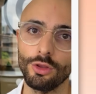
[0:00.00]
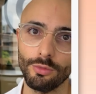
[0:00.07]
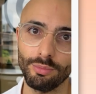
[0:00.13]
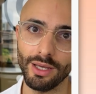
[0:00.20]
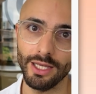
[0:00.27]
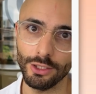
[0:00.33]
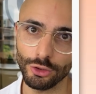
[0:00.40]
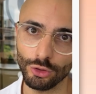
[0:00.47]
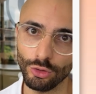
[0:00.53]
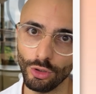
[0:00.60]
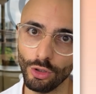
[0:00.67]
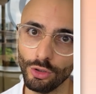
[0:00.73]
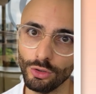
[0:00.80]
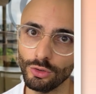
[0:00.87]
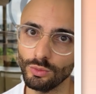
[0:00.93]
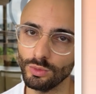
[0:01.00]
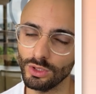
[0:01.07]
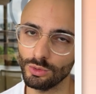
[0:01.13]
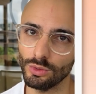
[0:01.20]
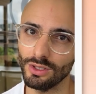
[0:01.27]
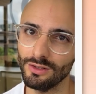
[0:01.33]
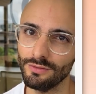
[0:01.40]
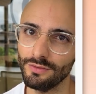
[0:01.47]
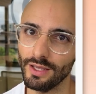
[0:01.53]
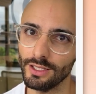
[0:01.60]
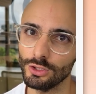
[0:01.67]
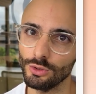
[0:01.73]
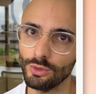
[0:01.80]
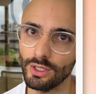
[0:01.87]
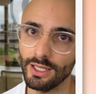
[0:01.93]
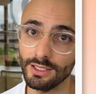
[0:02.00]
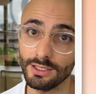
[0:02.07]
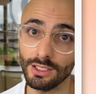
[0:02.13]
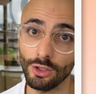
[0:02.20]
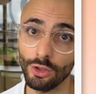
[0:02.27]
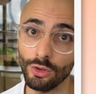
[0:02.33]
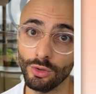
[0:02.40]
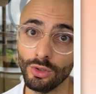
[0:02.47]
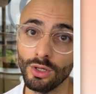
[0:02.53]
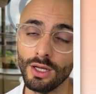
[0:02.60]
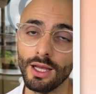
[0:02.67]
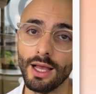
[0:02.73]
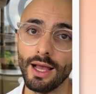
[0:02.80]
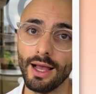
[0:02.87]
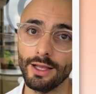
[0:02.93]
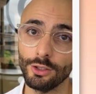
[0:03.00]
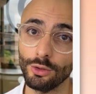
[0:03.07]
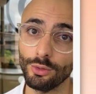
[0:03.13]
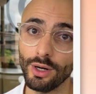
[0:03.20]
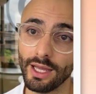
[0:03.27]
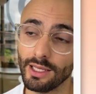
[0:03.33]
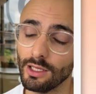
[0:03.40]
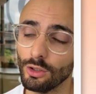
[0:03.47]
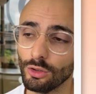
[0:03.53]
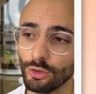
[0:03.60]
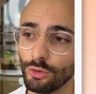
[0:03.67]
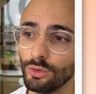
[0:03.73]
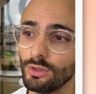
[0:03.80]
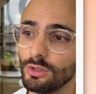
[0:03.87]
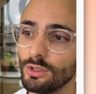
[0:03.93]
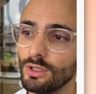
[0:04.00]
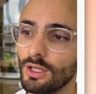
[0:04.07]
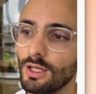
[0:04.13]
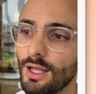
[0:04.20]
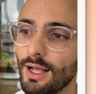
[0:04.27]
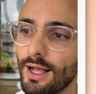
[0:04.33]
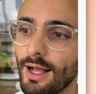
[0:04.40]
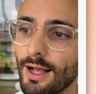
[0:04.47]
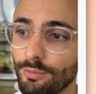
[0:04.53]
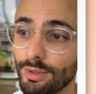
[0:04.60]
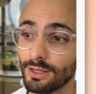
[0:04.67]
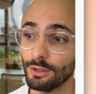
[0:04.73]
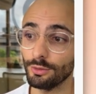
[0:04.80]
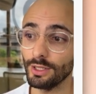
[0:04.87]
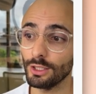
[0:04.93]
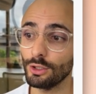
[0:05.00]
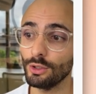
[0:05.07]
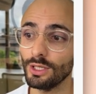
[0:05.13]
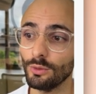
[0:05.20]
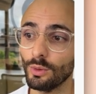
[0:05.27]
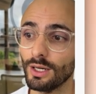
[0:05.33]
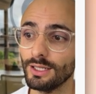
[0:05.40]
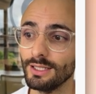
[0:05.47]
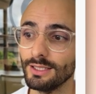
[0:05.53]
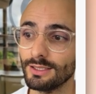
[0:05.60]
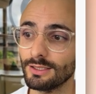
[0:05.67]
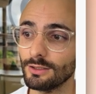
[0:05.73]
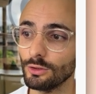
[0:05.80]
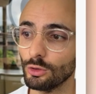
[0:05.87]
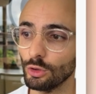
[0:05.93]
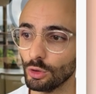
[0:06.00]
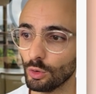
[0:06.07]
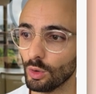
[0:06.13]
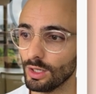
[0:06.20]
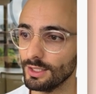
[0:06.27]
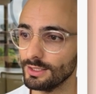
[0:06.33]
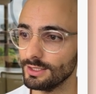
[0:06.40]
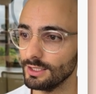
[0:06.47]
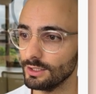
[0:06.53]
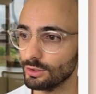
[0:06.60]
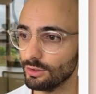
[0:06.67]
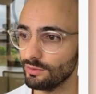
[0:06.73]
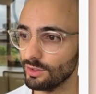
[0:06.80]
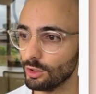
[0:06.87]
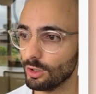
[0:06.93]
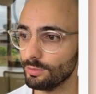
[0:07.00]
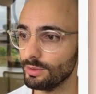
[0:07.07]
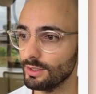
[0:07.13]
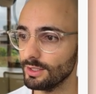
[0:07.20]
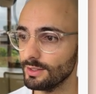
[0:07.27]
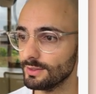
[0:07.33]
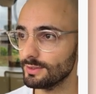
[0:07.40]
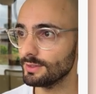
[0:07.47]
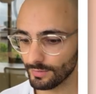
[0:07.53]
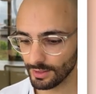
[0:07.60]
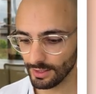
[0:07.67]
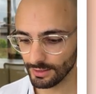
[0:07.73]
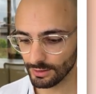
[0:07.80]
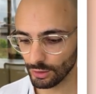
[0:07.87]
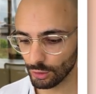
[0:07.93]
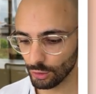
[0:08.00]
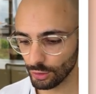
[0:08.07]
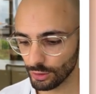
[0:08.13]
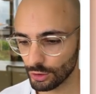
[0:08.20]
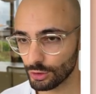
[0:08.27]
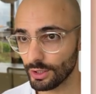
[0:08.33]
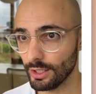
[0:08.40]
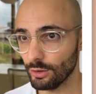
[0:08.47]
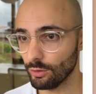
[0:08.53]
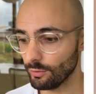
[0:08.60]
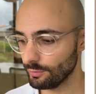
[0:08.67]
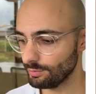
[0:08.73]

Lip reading: page to load, which will affect your SEO and your ranking on Google. But the regular one is still good quality. So if you copy this, it's a good trade-off